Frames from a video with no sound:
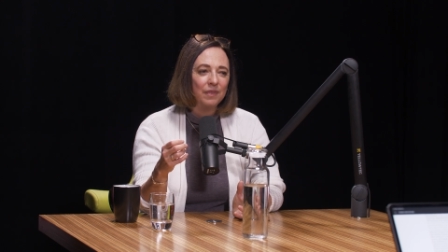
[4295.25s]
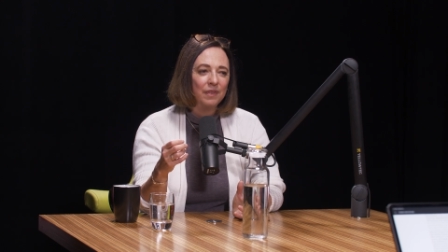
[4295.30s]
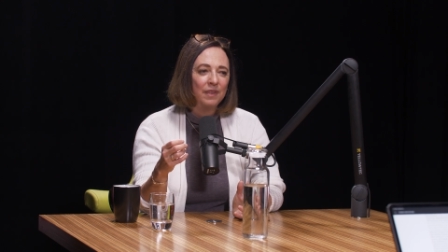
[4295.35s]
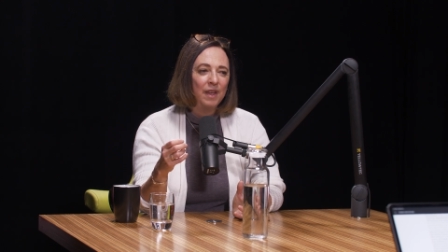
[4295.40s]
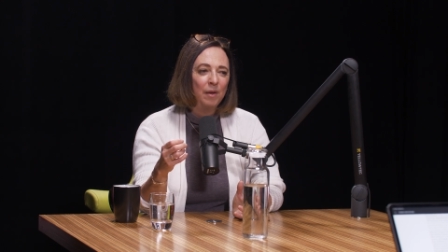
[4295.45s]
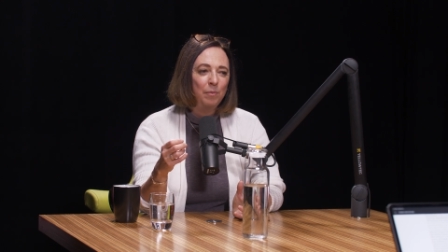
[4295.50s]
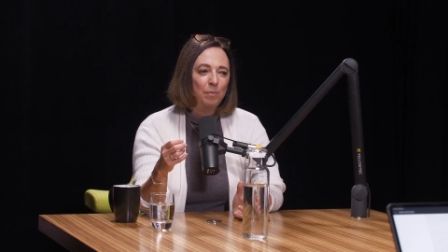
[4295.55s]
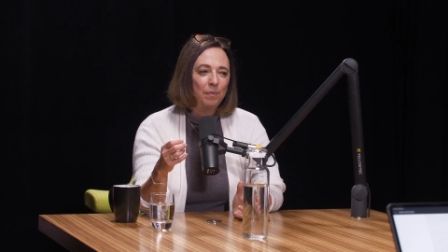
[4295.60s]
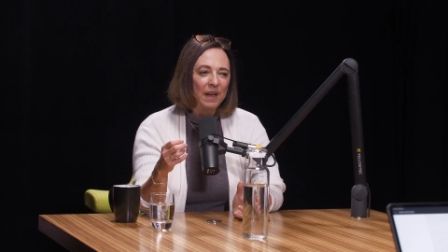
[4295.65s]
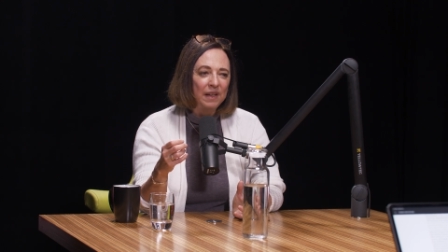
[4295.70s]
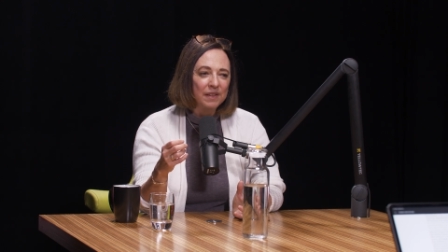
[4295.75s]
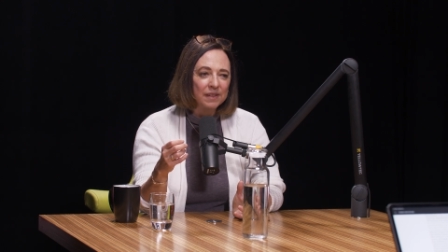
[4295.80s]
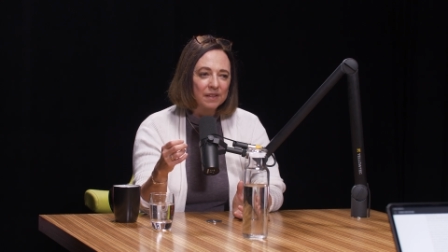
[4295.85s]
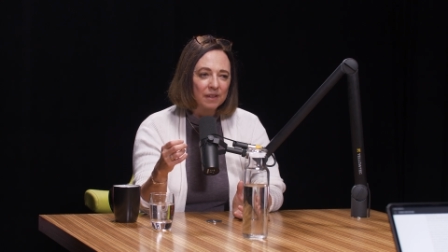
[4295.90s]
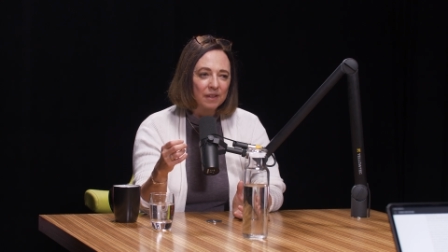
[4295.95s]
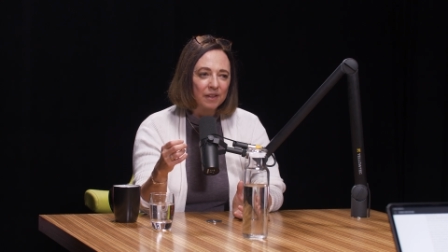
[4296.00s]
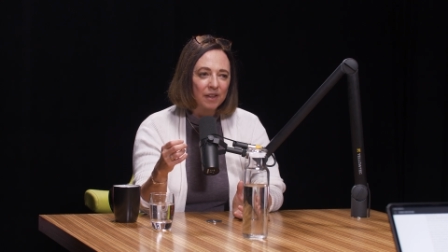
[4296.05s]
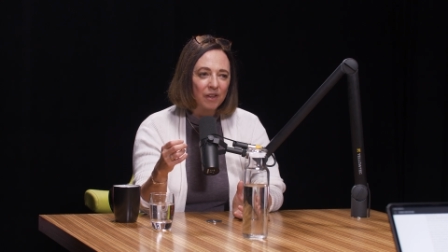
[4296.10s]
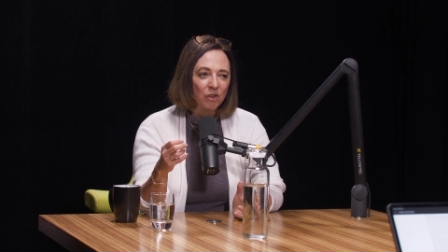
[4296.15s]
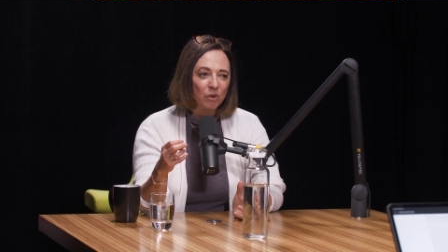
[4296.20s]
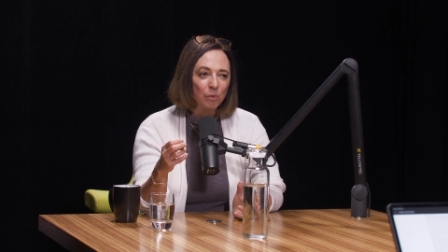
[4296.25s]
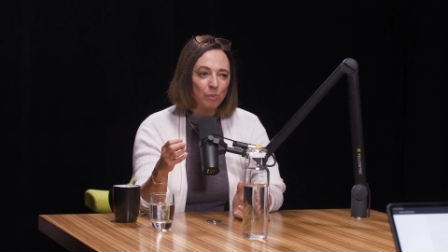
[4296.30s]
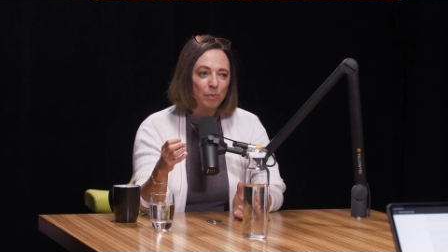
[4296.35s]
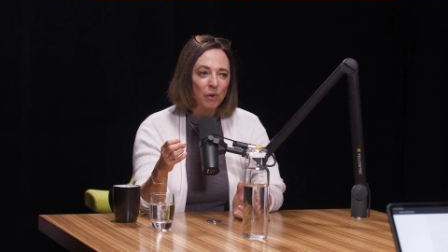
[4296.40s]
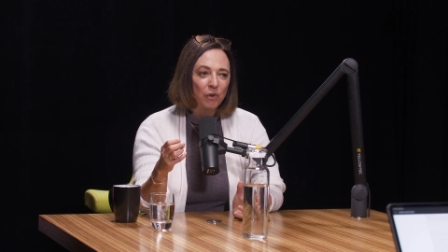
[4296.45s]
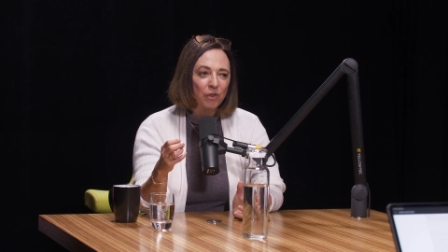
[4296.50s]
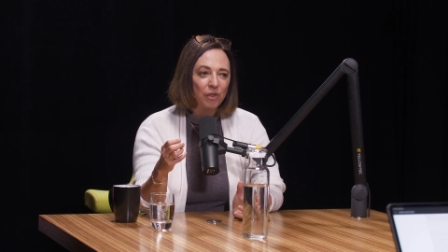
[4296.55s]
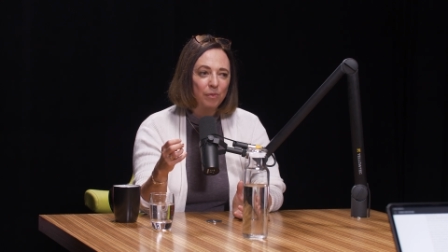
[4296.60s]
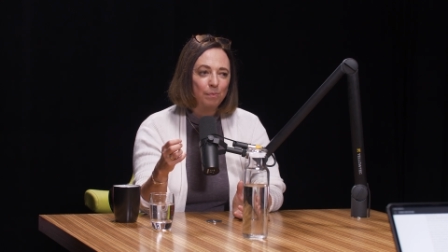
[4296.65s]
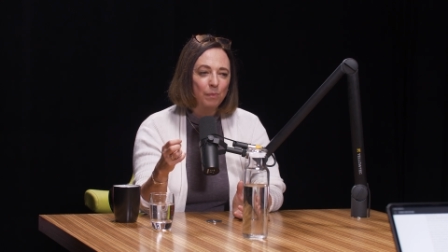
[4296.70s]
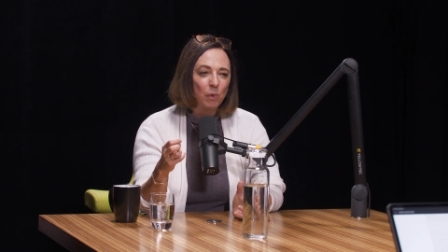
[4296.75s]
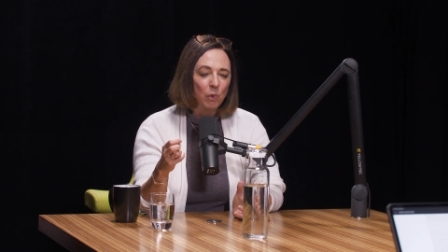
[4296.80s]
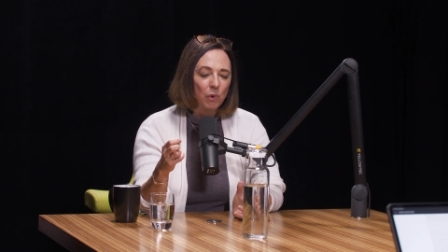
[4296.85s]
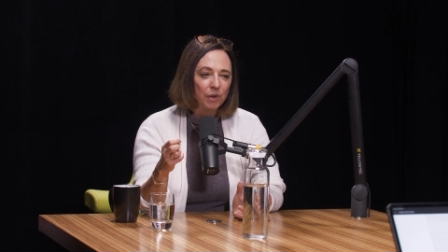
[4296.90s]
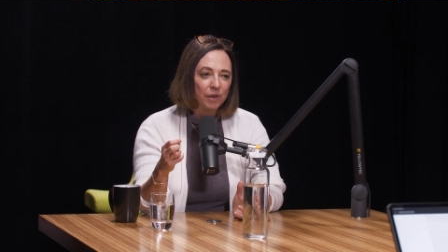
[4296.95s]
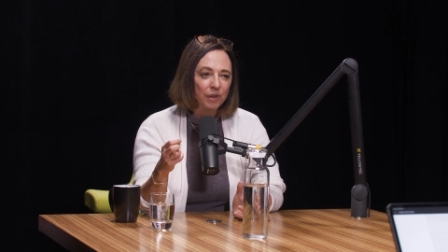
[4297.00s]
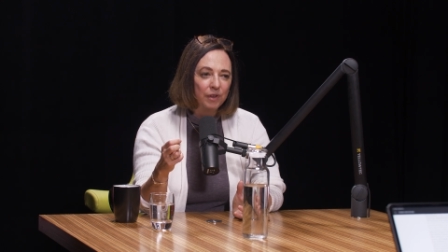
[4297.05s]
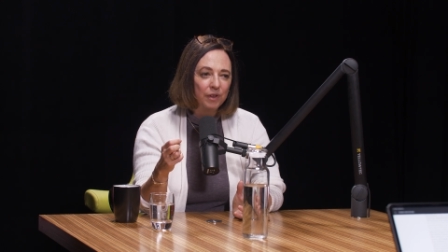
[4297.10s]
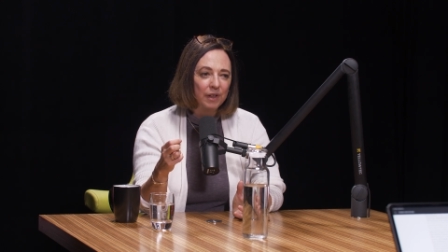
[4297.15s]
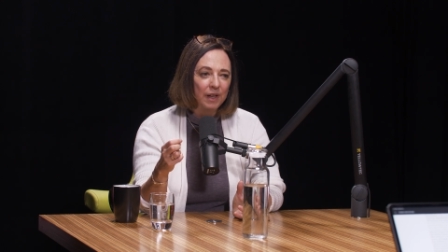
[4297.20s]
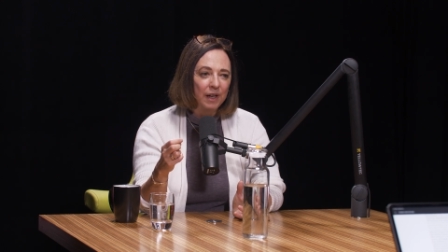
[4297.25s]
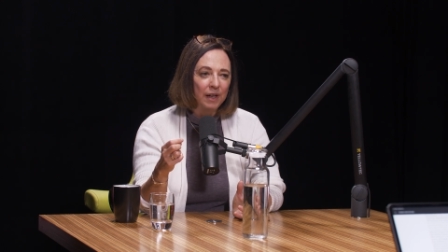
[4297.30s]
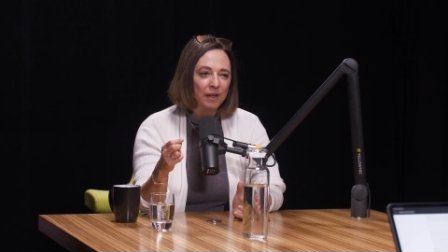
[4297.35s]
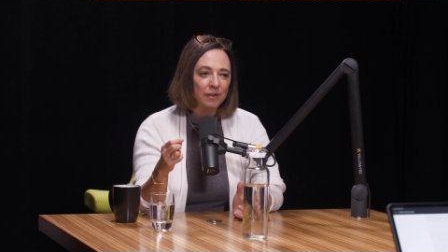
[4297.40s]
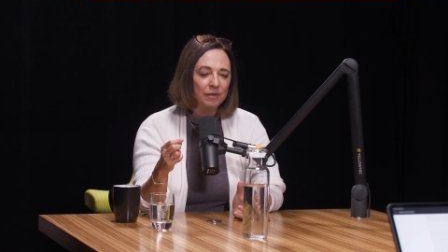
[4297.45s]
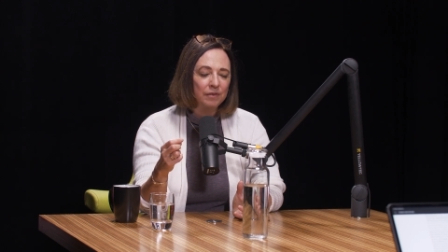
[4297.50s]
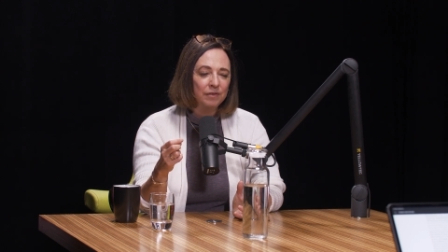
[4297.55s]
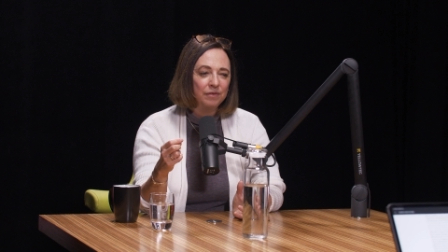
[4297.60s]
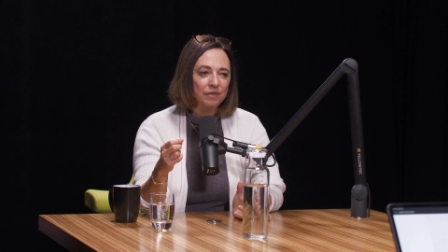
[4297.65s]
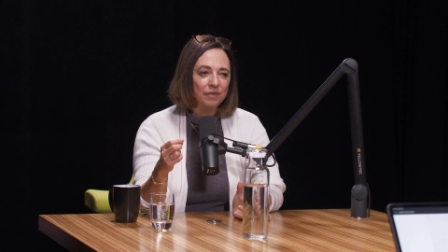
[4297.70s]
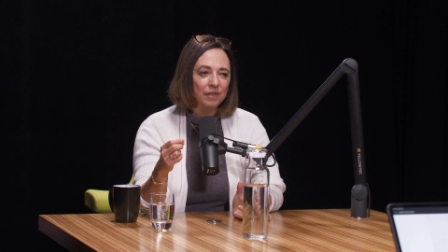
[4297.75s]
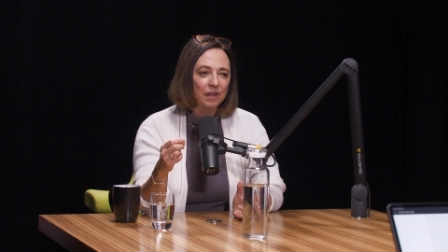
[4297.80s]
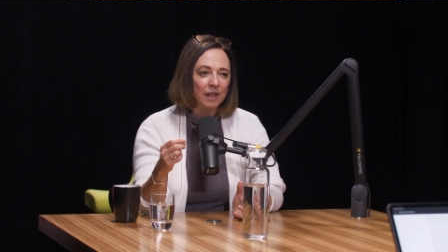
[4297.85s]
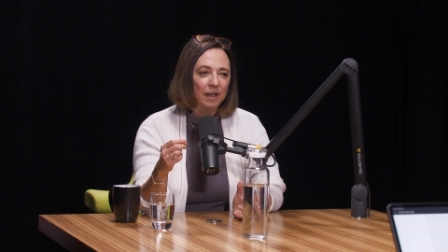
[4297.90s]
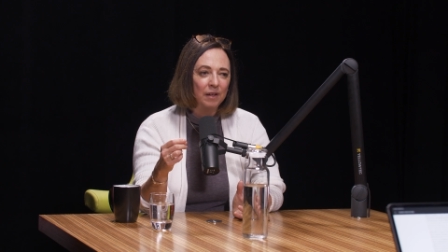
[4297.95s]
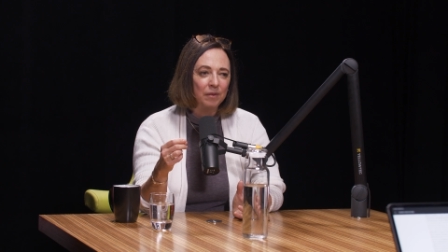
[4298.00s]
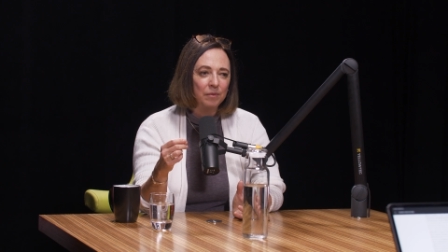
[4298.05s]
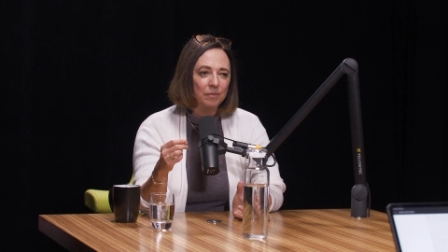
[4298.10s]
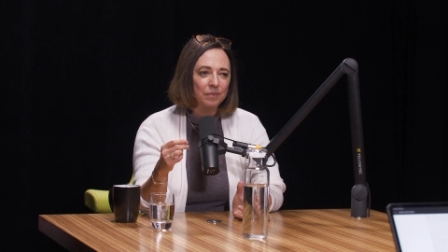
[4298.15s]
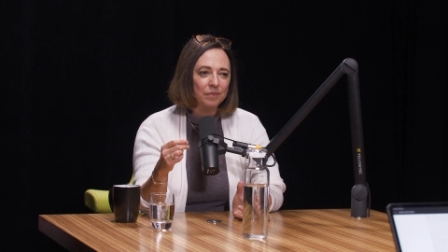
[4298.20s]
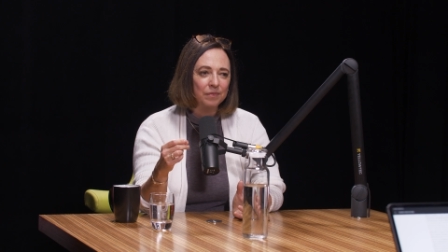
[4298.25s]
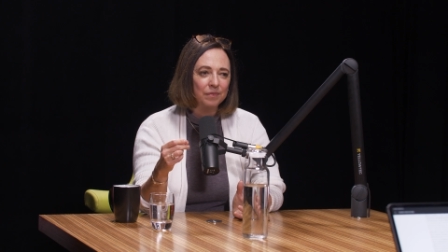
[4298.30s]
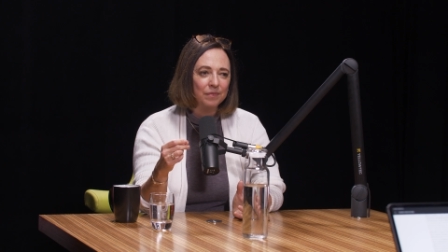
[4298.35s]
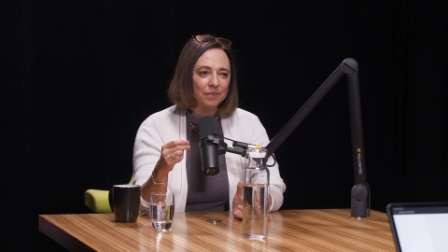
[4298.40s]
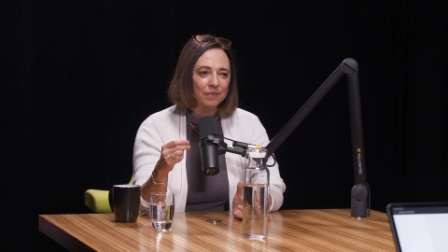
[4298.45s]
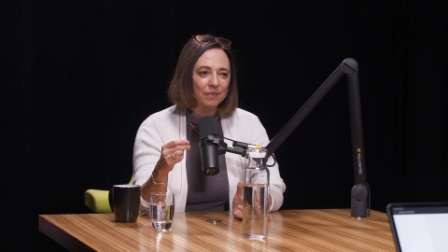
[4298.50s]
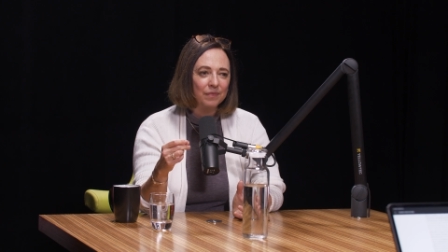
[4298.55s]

they basically they're both born of um,